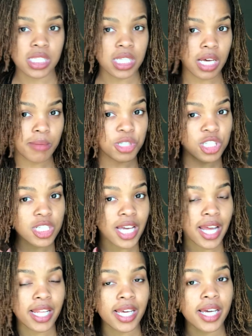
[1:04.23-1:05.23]
some
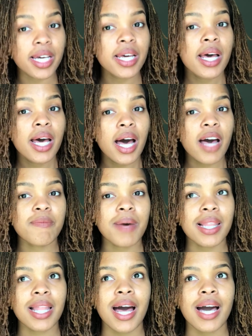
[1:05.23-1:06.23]
shedding of
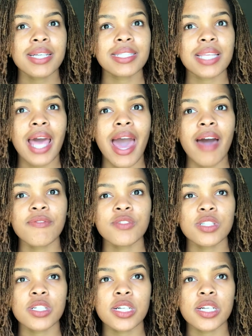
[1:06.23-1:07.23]
my locks
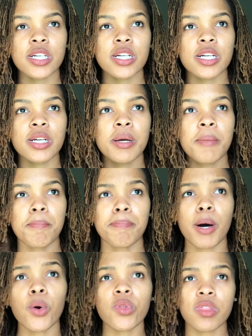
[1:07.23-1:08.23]
after
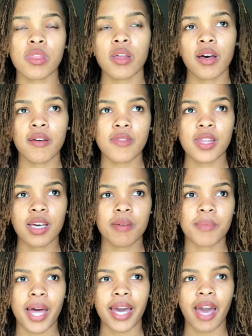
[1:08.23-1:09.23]
both of
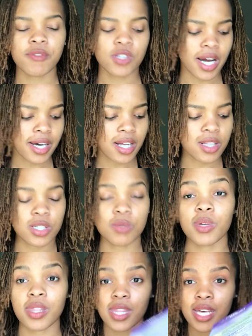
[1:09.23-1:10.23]
them. Like after I colored
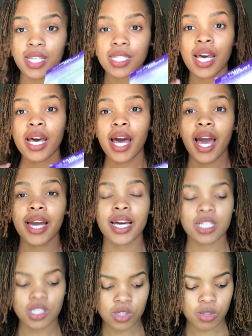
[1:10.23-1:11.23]
with this, I
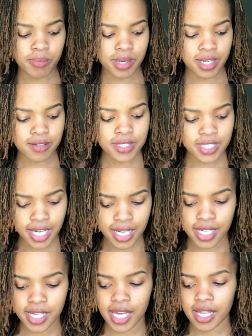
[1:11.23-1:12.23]
got a little bit of
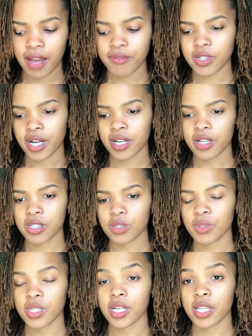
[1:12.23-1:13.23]
shedding, and after I colored
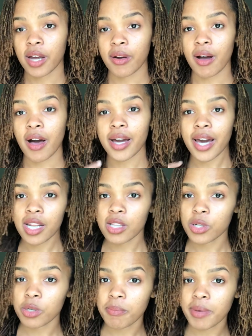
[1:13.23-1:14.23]
with the Clairol, I got a
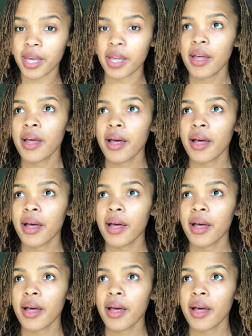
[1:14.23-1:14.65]
little bit.